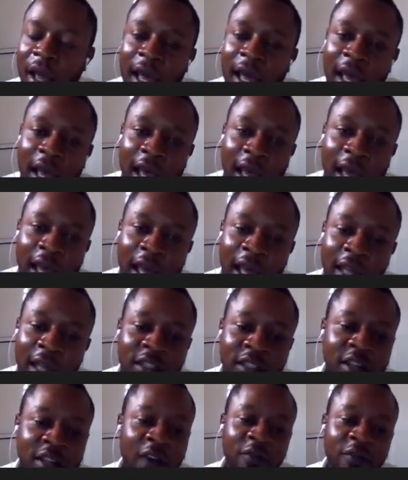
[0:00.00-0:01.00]

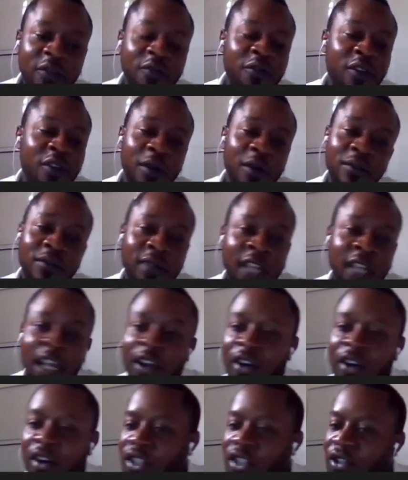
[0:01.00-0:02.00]
travel from
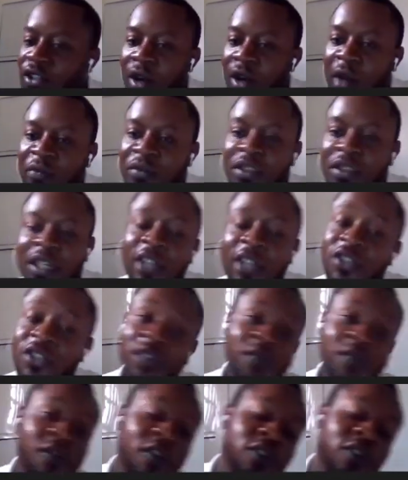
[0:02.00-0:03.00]
Lagos to Abuja
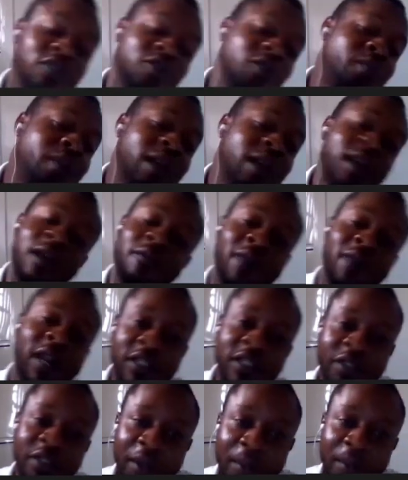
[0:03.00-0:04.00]
just for you to pick a
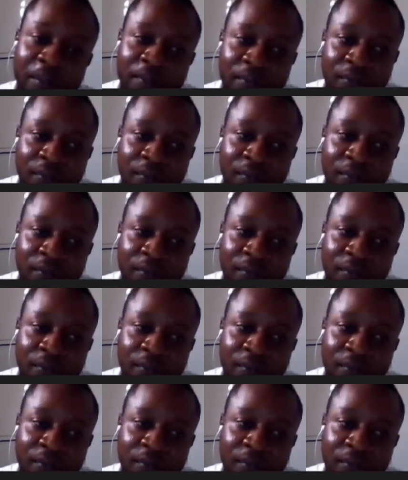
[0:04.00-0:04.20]
boundary.